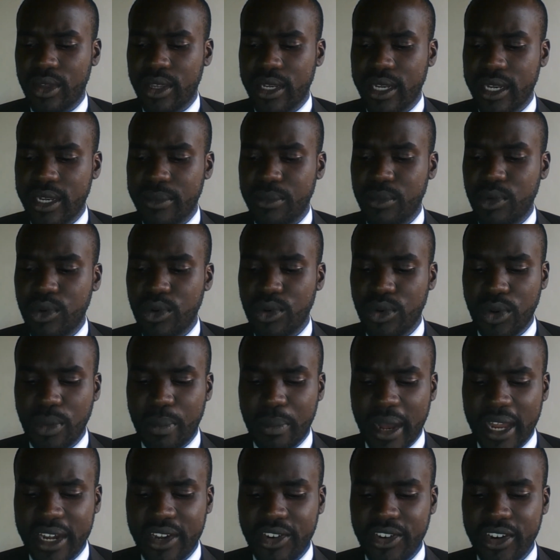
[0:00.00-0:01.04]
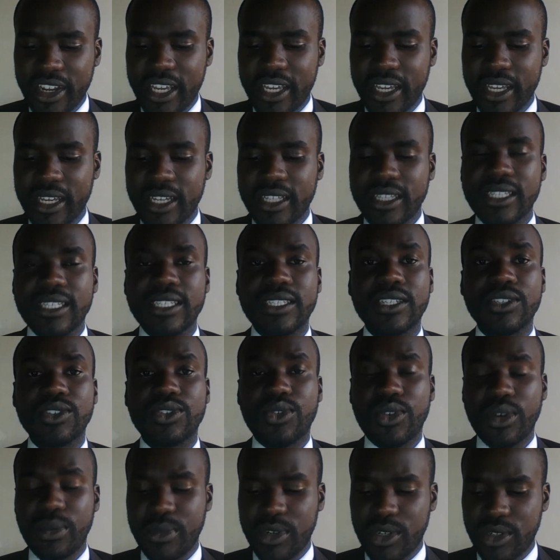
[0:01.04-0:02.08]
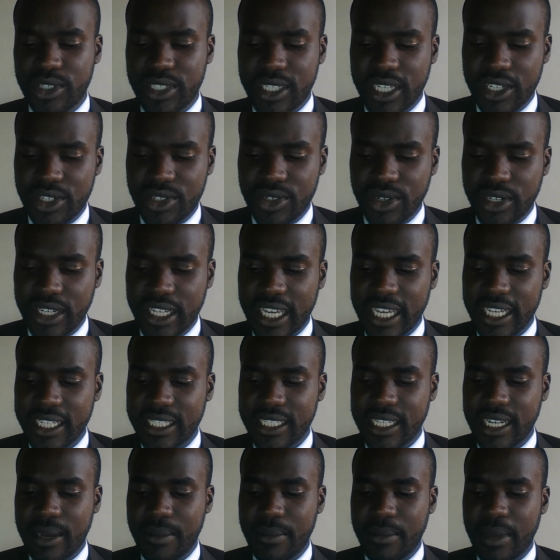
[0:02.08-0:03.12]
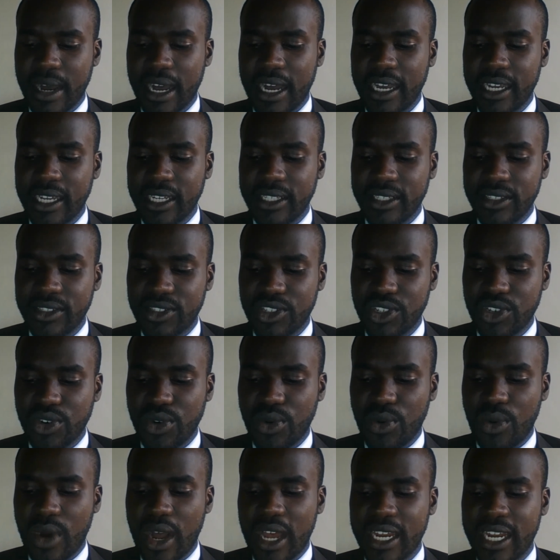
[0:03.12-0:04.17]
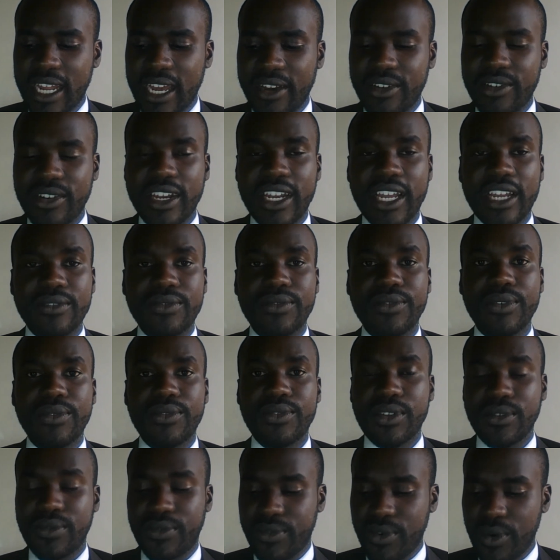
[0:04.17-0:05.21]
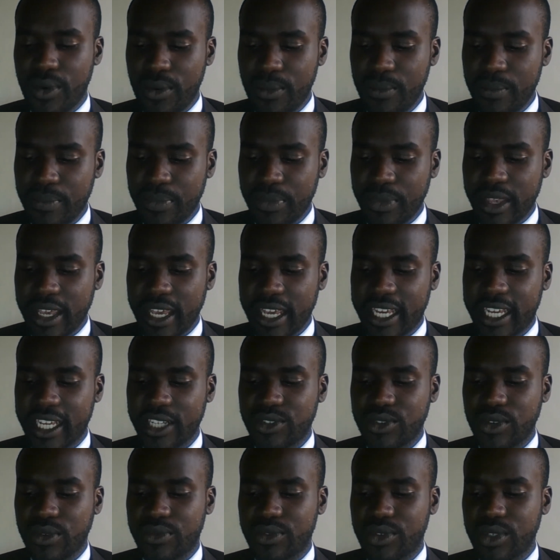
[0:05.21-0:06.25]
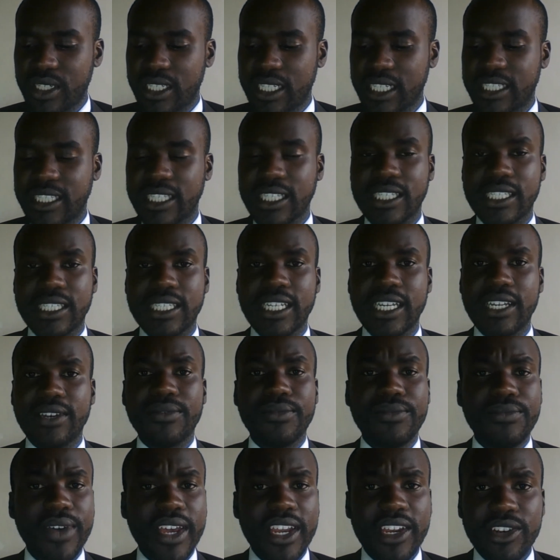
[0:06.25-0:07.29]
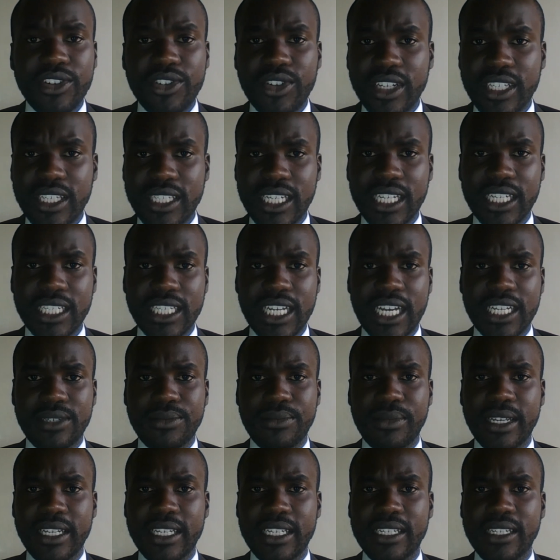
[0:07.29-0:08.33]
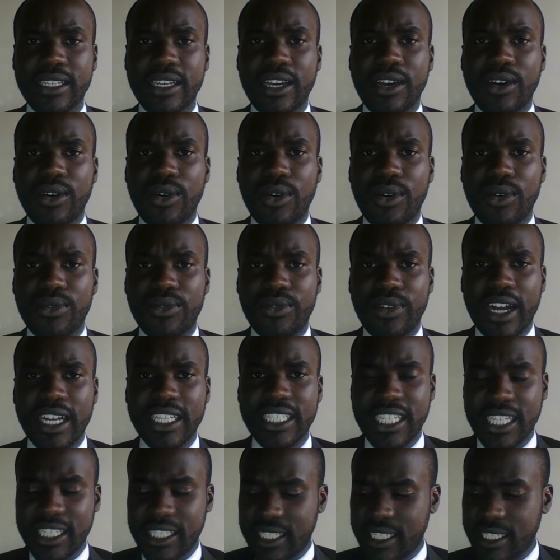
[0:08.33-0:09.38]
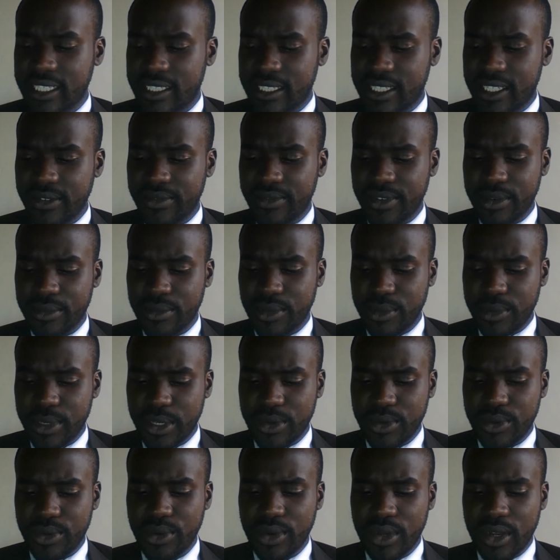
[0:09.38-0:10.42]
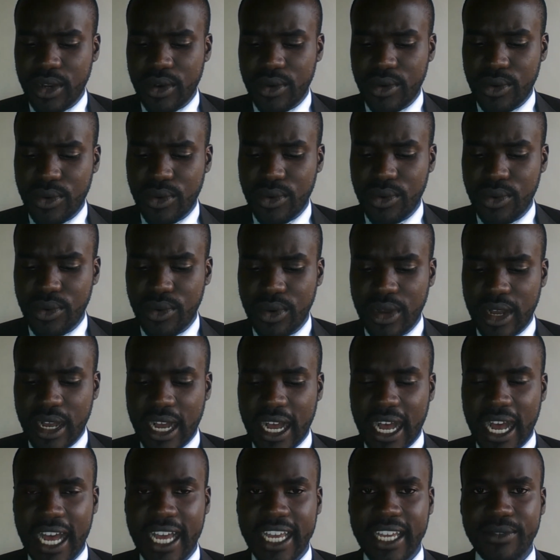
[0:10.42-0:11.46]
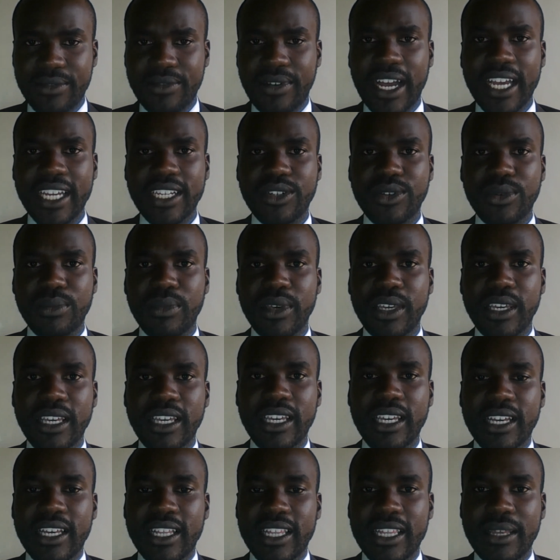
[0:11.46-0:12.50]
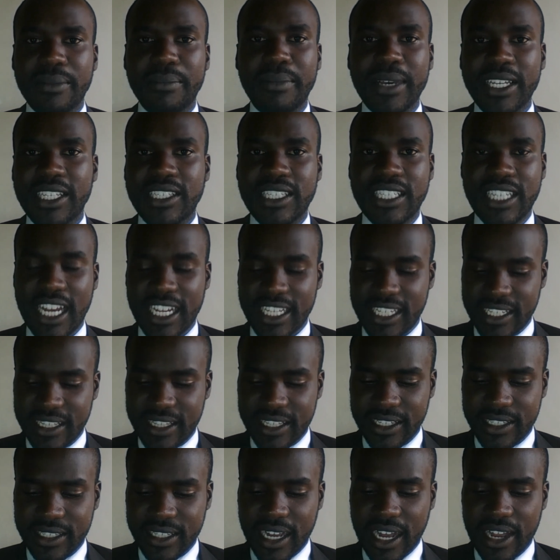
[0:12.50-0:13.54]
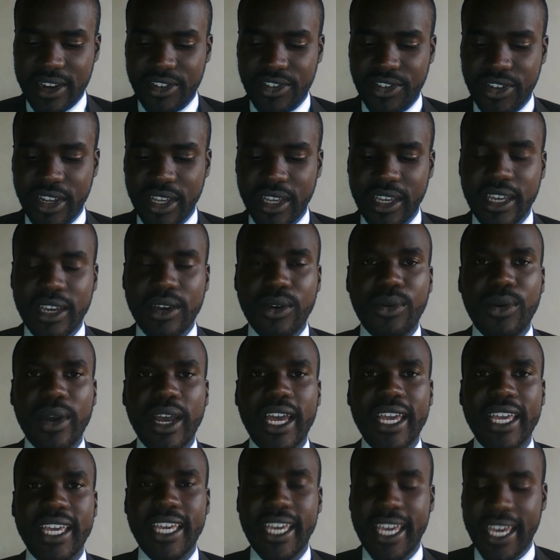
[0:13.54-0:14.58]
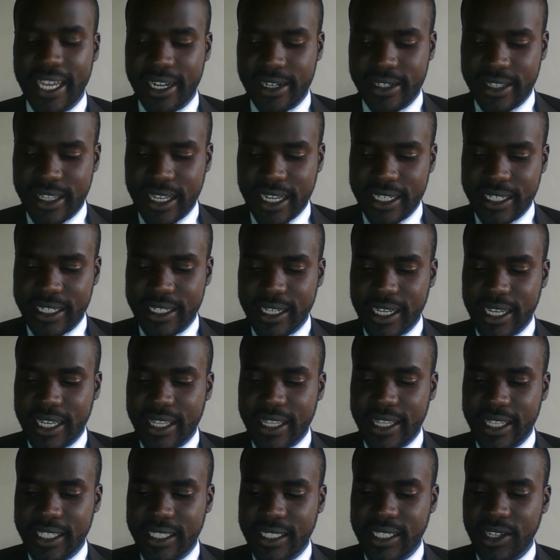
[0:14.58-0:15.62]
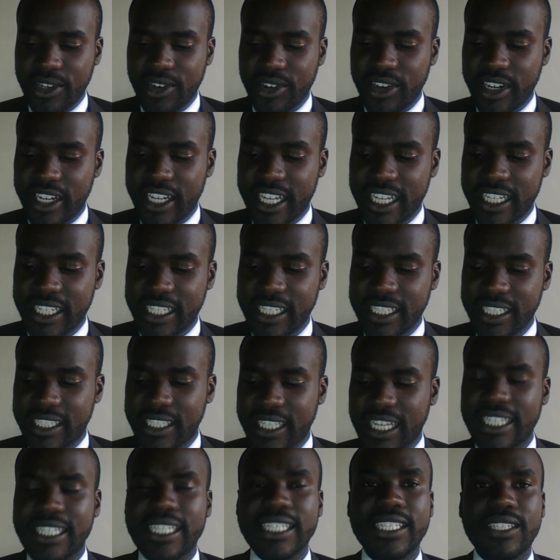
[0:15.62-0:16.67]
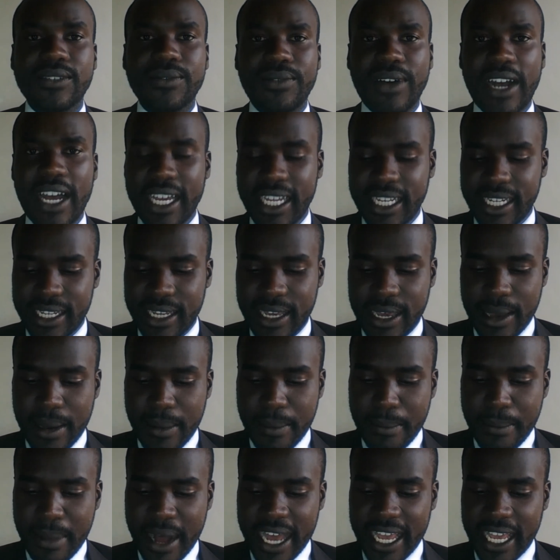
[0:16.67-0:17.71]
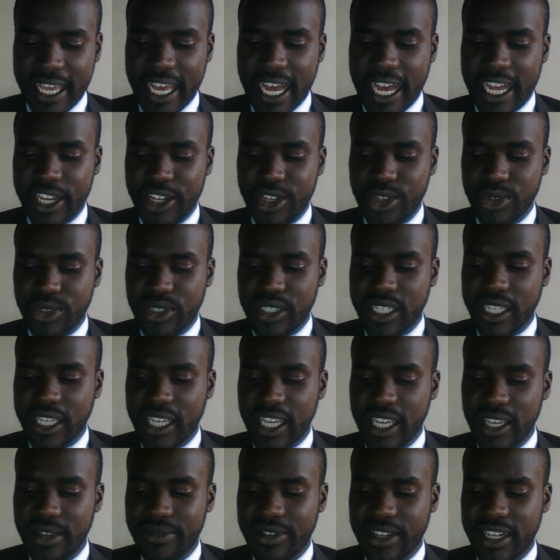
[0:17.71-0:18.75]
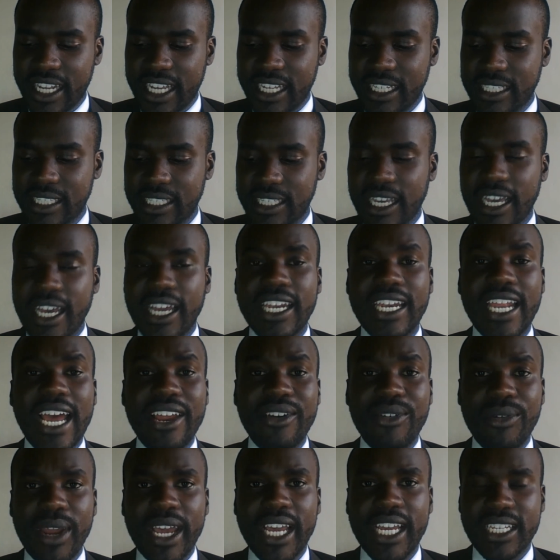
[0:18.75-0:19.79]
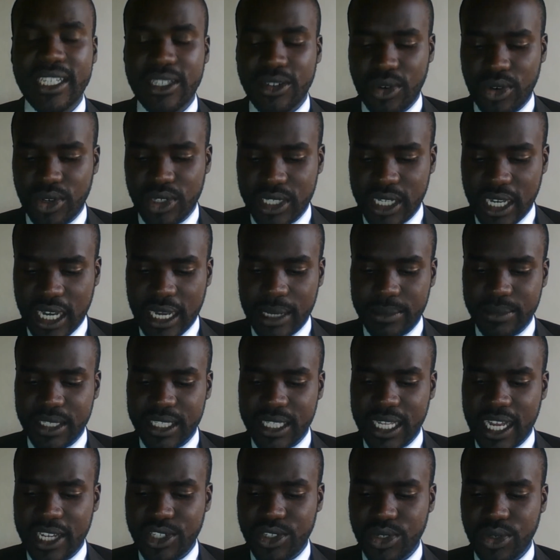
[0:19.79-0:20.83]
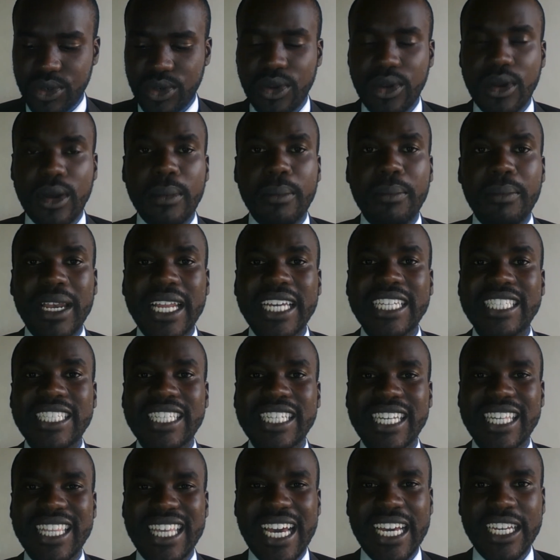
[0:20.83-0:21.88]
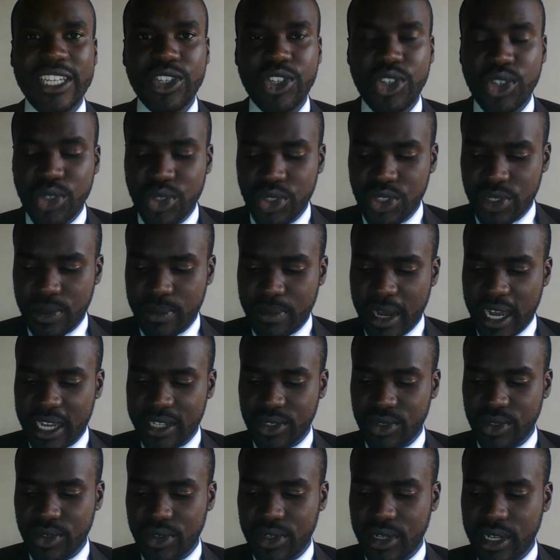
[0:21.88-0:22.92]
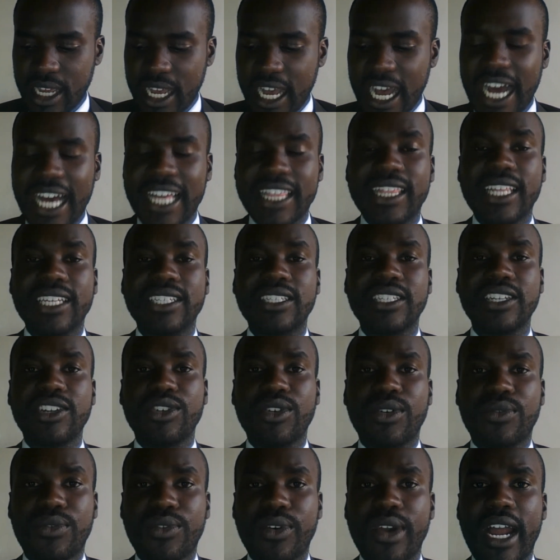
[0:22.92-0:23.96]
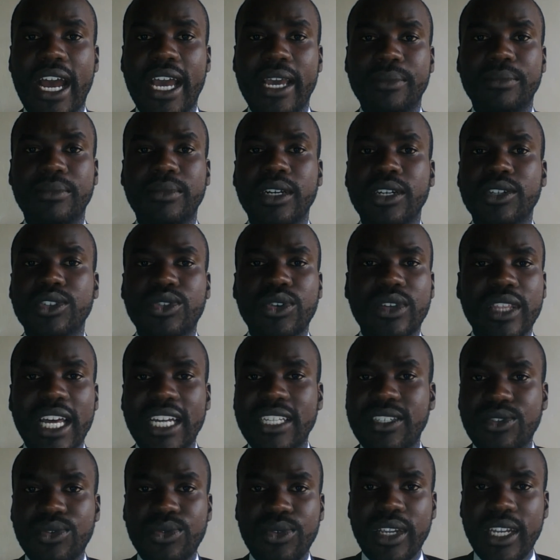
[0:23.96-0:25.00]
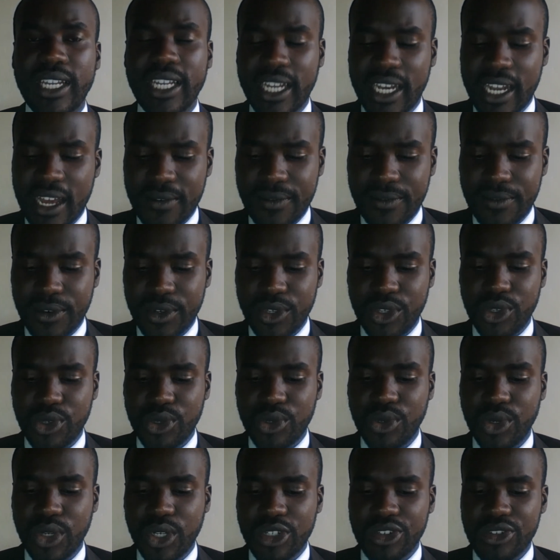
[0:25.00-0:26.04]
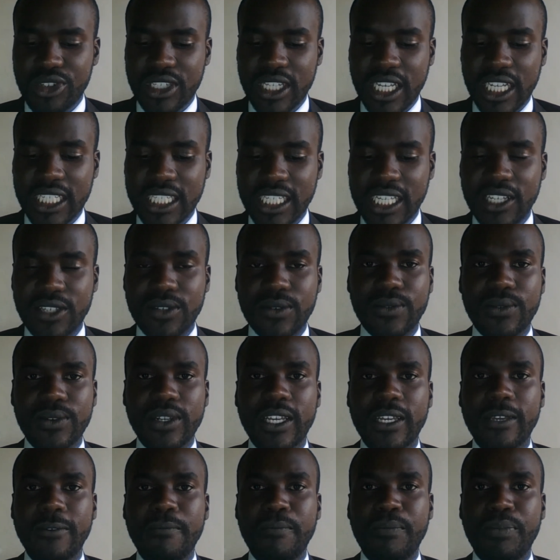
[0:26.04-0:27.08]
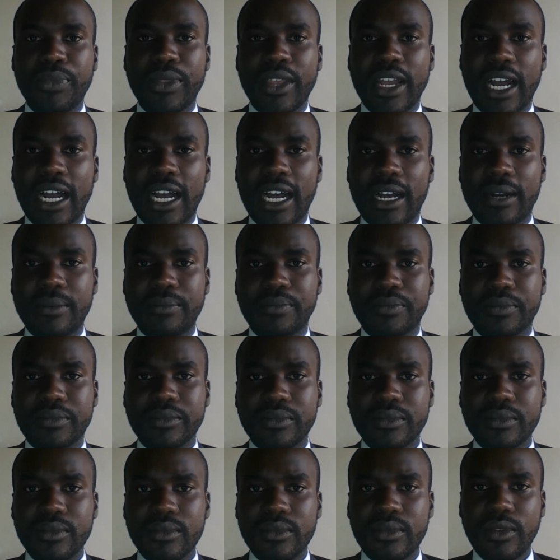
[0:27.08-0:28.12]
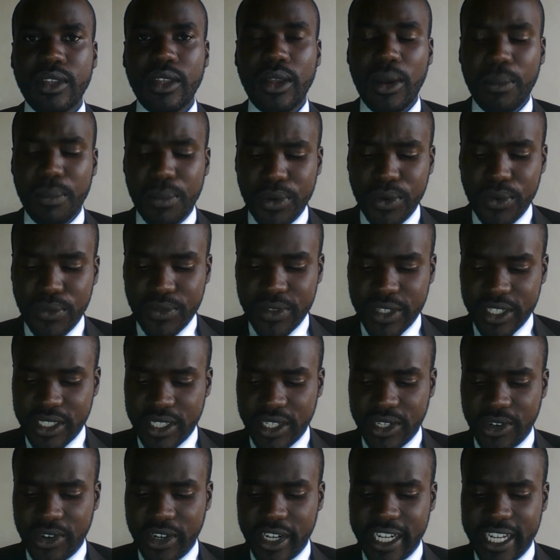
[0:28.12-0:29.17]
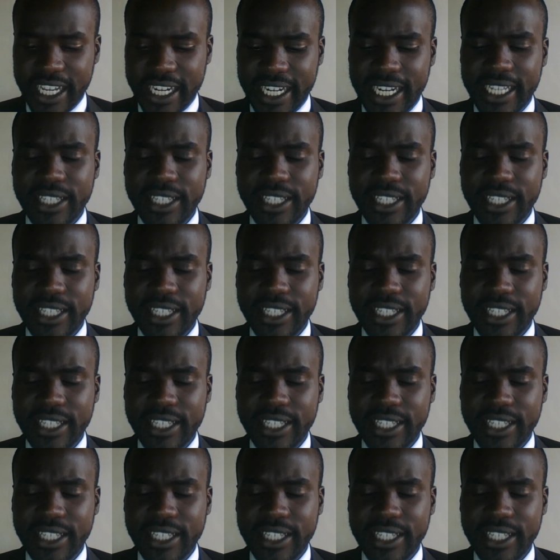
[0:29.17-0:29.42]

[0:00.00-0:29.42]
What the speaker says: Nimungu Patrick. This is criminal session case number 0154, a case of 2016. Very interesting judgment of Justice Stephen Mubiru, who I find to be the best judge in this country, where he held that this ingredient is satisfied by adducing evidence, direct or circumstantial, placing the accused person at the scene of crime. So that's really enough for you to successfully prove this ingredient.